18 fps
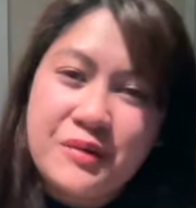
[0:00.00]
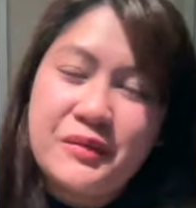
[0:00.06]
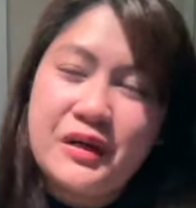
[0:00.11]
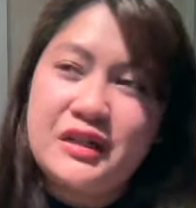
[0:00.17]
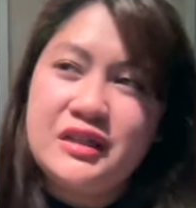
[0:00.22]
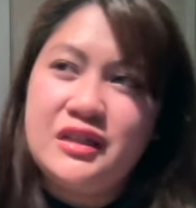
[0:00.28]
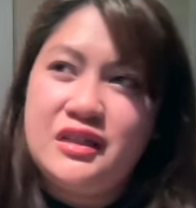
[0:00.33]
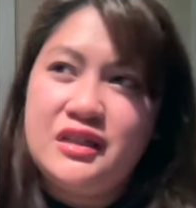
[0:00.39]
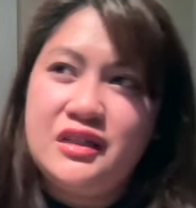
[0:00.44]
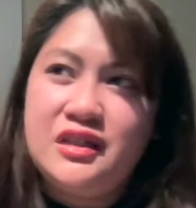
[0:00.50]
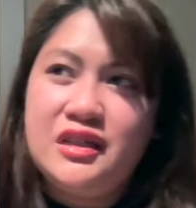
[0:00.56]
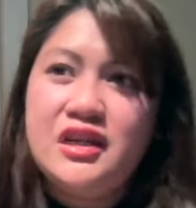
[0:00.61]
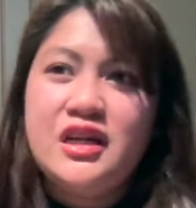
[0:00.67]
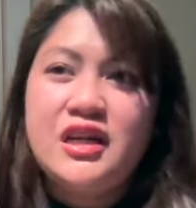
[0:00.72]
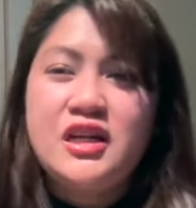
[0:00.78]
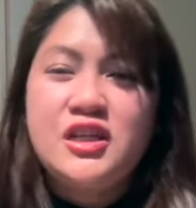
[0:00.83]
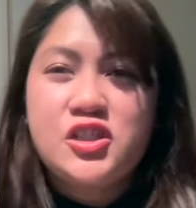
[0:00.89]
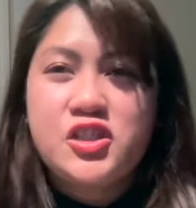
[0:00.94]
money,
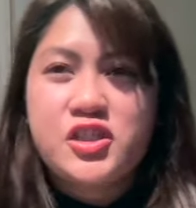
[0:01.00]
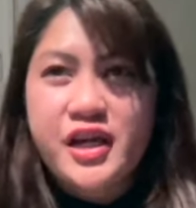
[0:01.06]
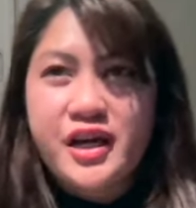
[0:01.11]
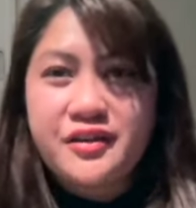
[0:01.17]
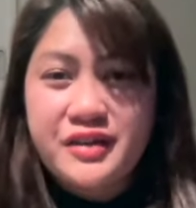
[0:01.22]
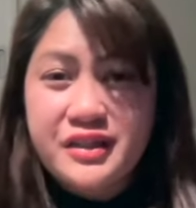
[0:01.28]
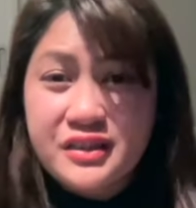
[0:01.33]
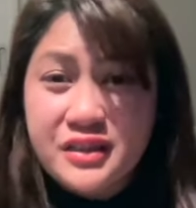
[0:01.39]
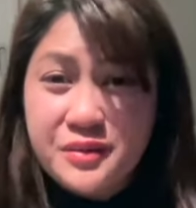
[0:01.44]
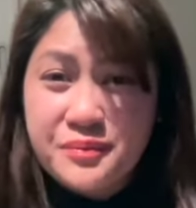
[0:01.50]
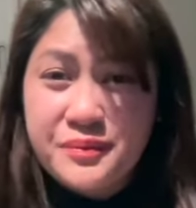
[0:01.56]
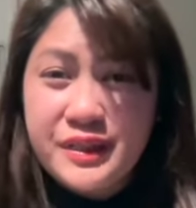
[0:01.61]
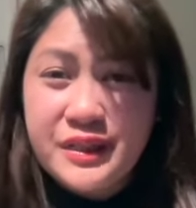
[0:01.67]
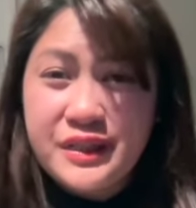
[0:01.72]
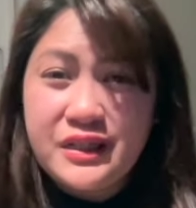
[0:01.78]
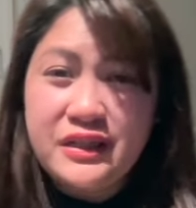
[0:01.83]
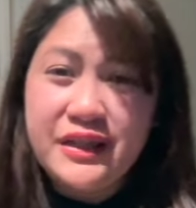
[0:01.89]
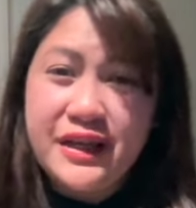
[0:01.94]
sharing the
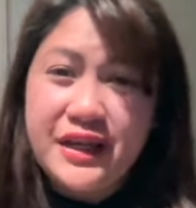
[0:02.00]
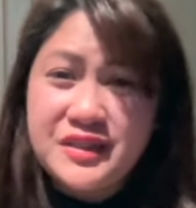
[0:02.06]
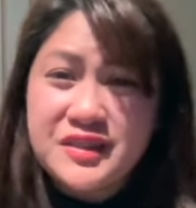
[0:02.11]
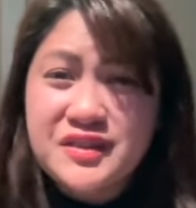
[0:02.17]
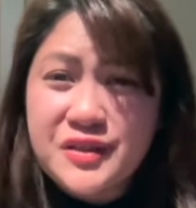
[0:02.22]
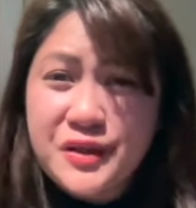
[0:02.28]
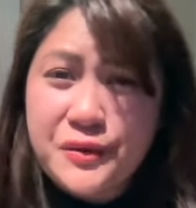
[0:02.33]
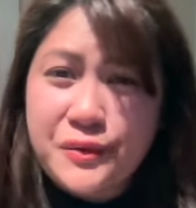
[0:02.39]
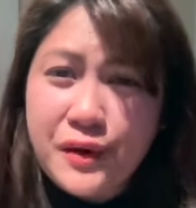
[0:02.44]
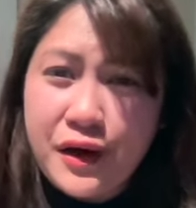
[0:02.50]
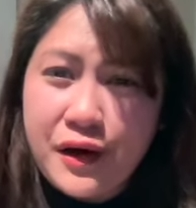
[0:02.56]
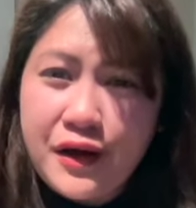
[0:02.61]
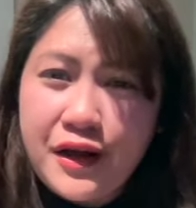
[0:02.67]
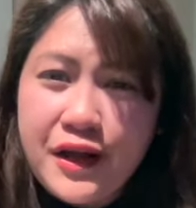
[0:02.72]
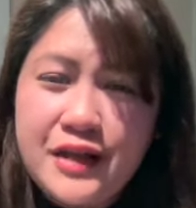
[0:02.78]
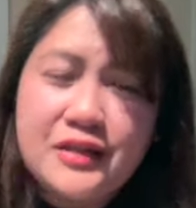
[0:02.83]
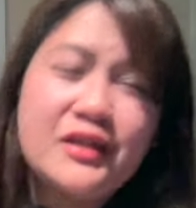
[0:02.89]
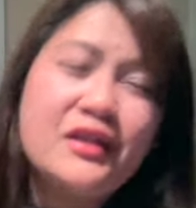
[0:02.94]
bill, and so
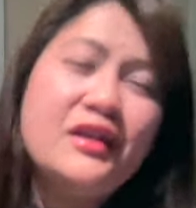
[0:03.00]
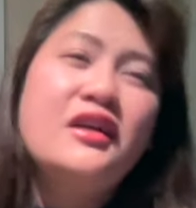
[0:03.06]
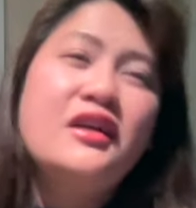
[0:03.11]
on.